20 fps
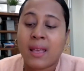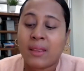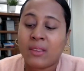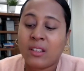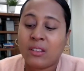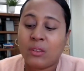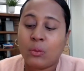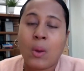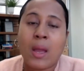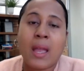
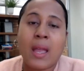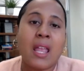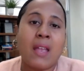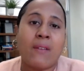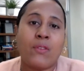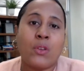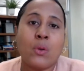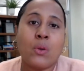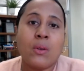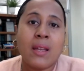This way,
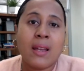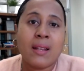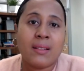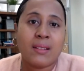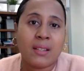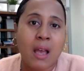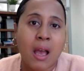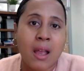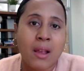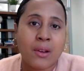if you get
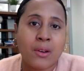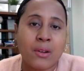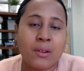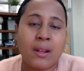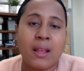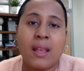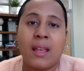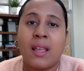tired,